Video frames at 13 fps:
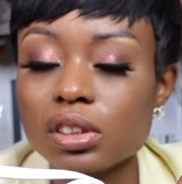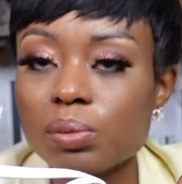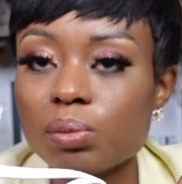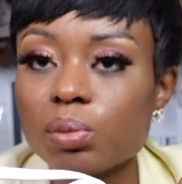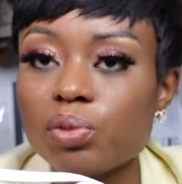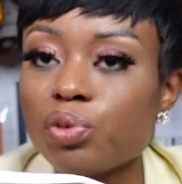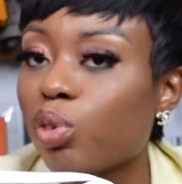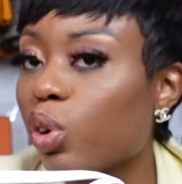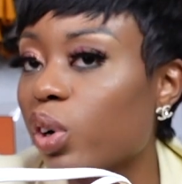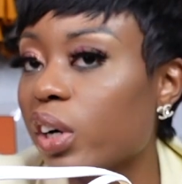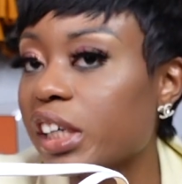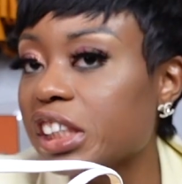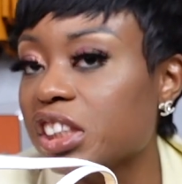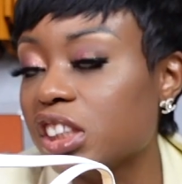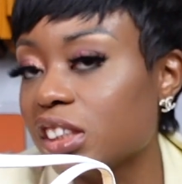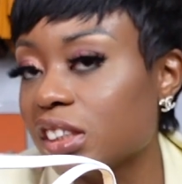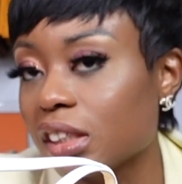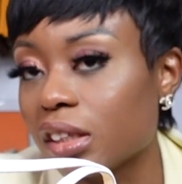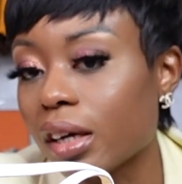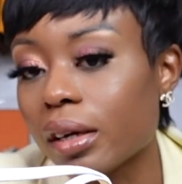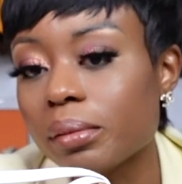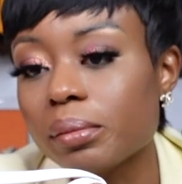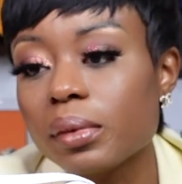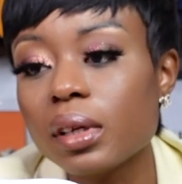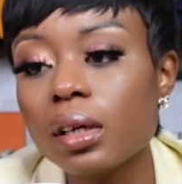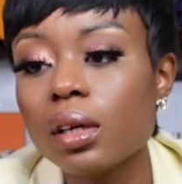something 4 inches and up,
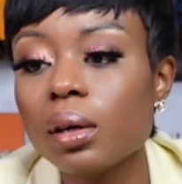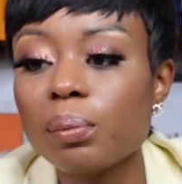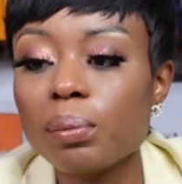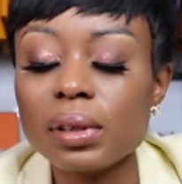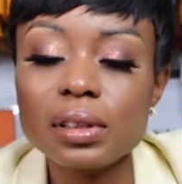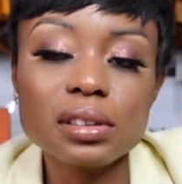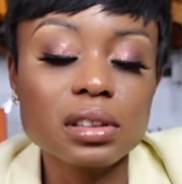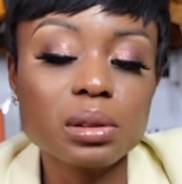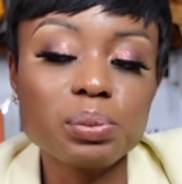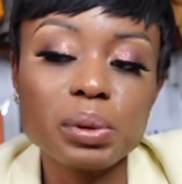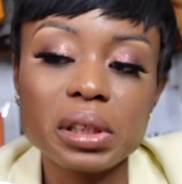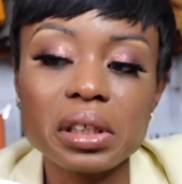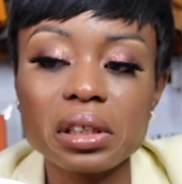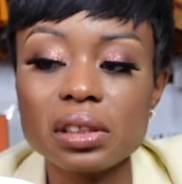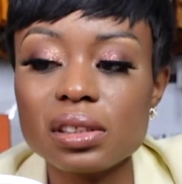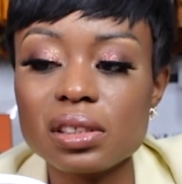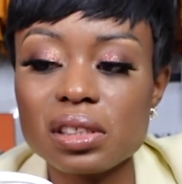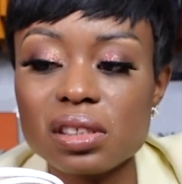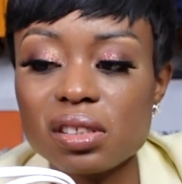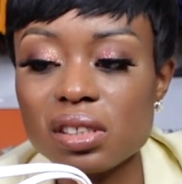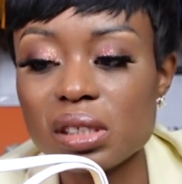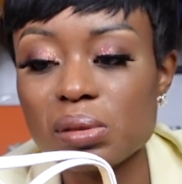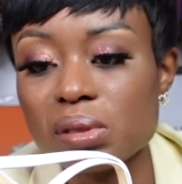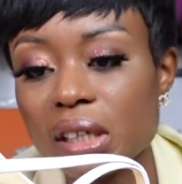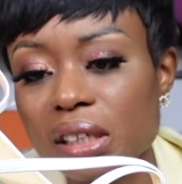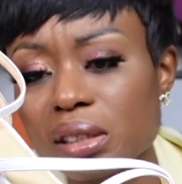but this is pretty good.
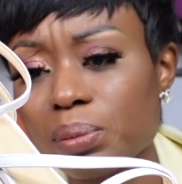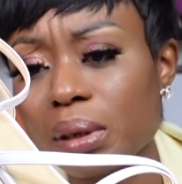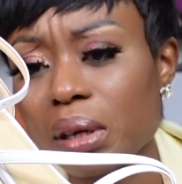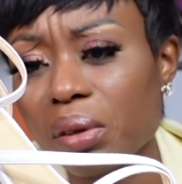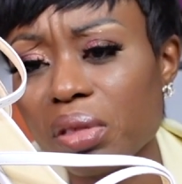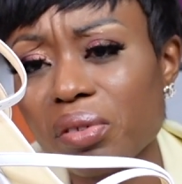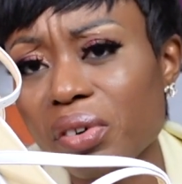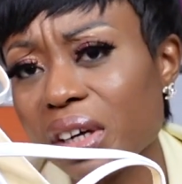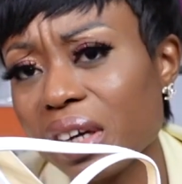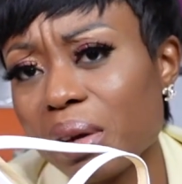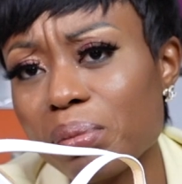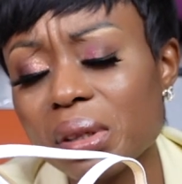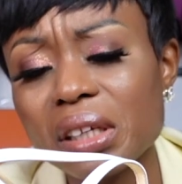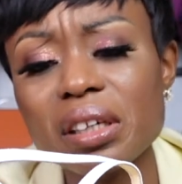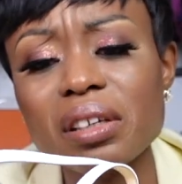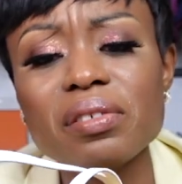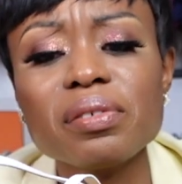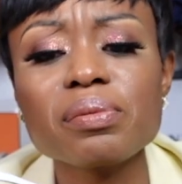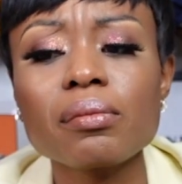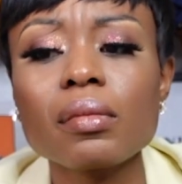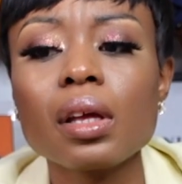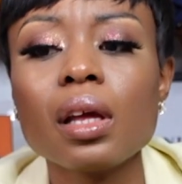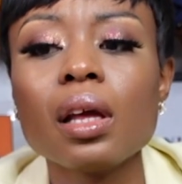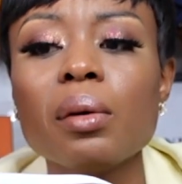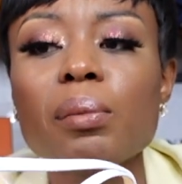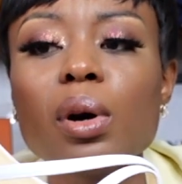Seems like it's about 3, I believe.
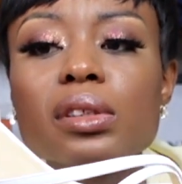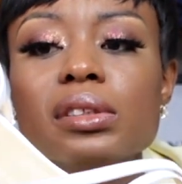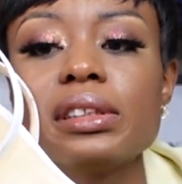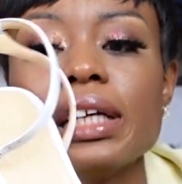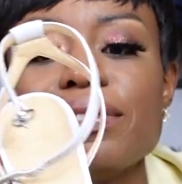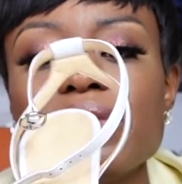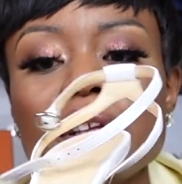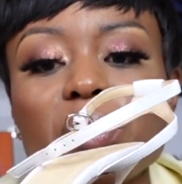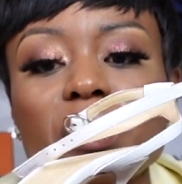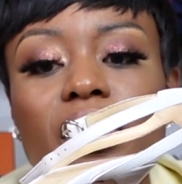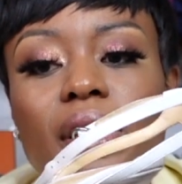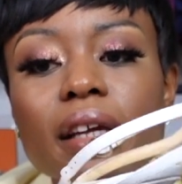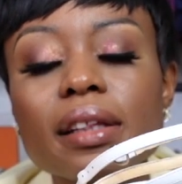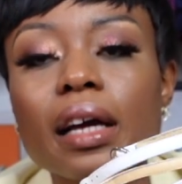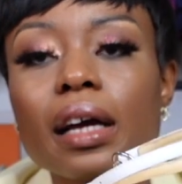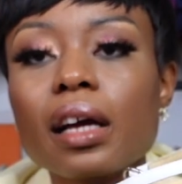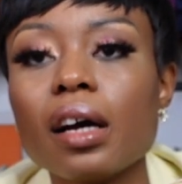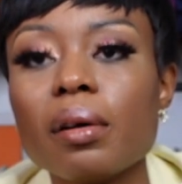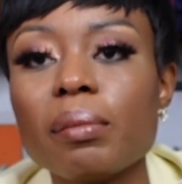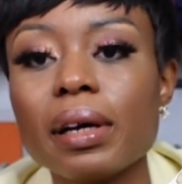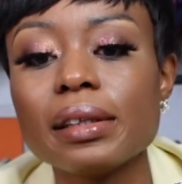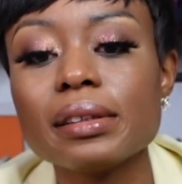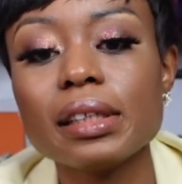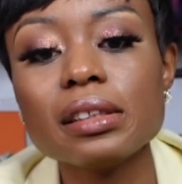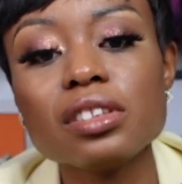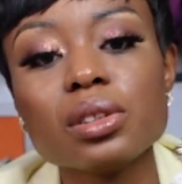But definitely one thing that caught my
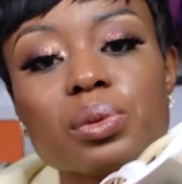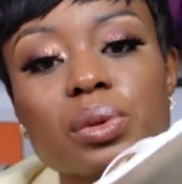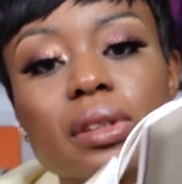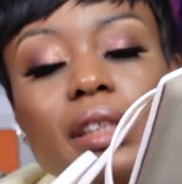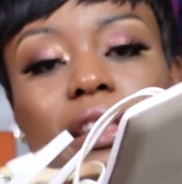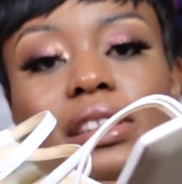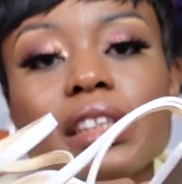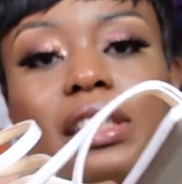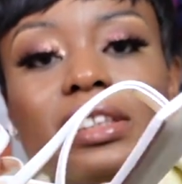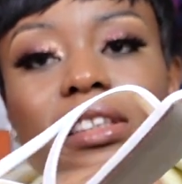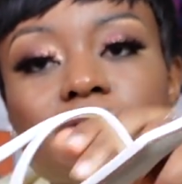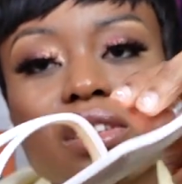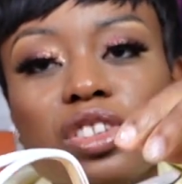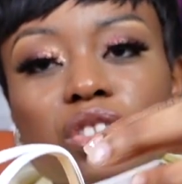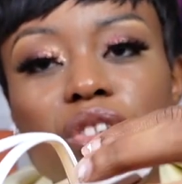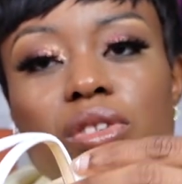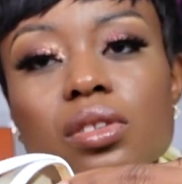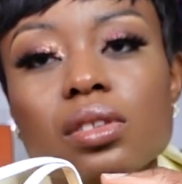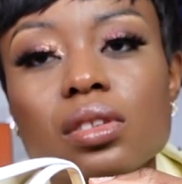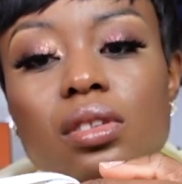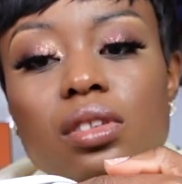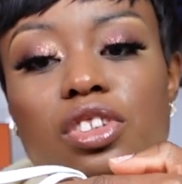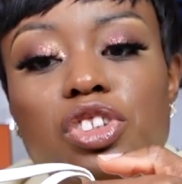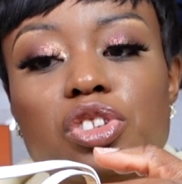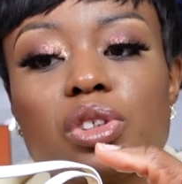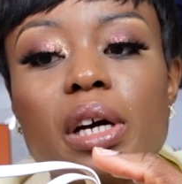attention with this is the
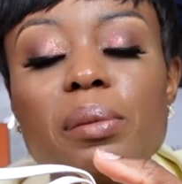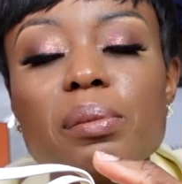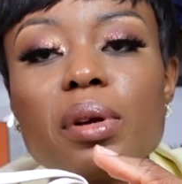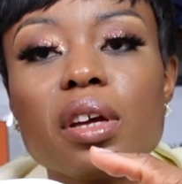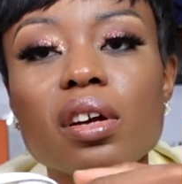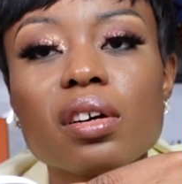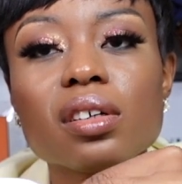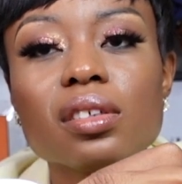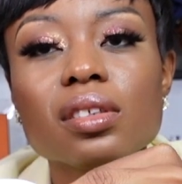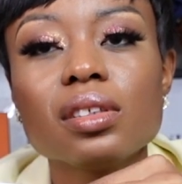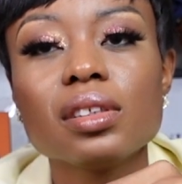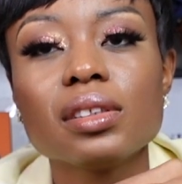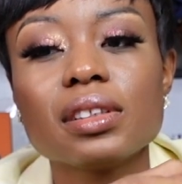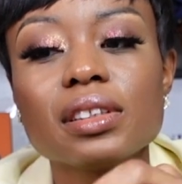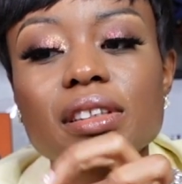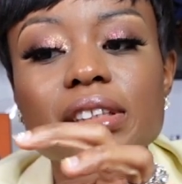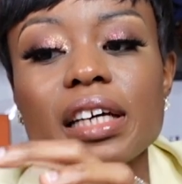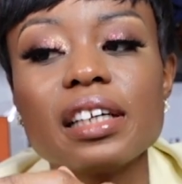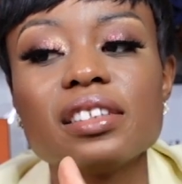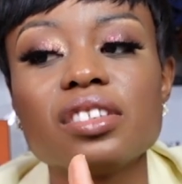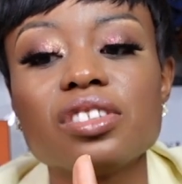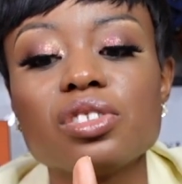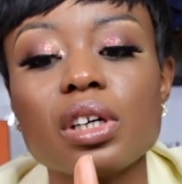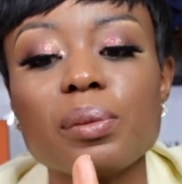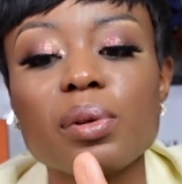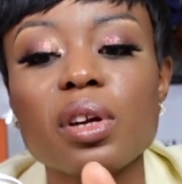strap here the side
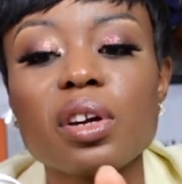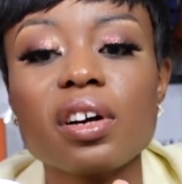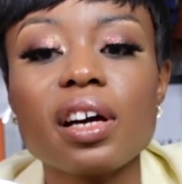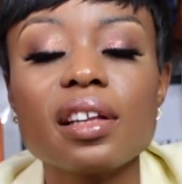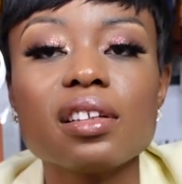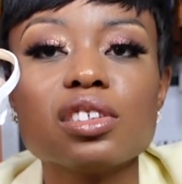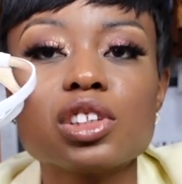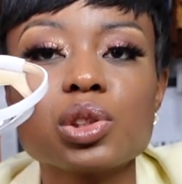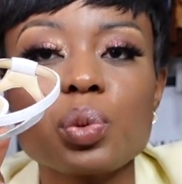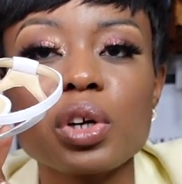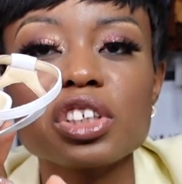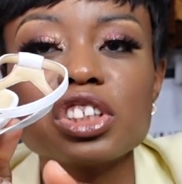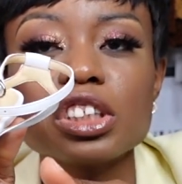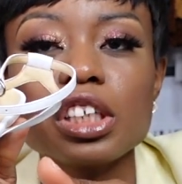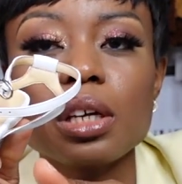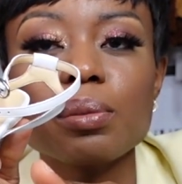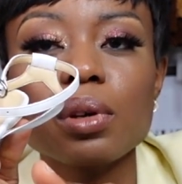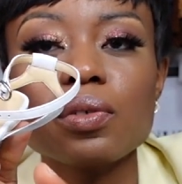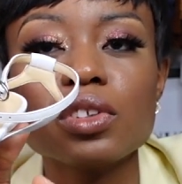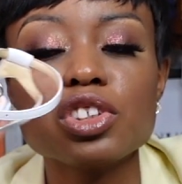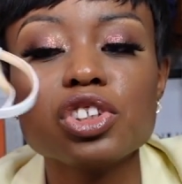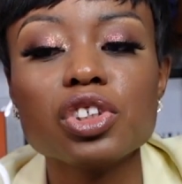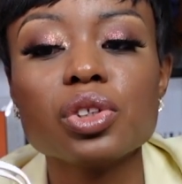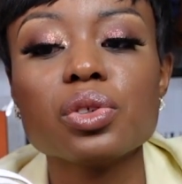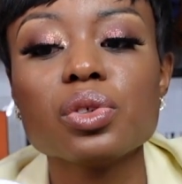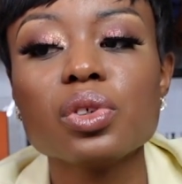strap here and the square shape of the
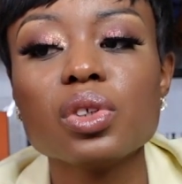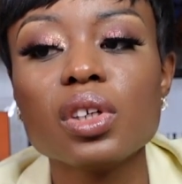shoe.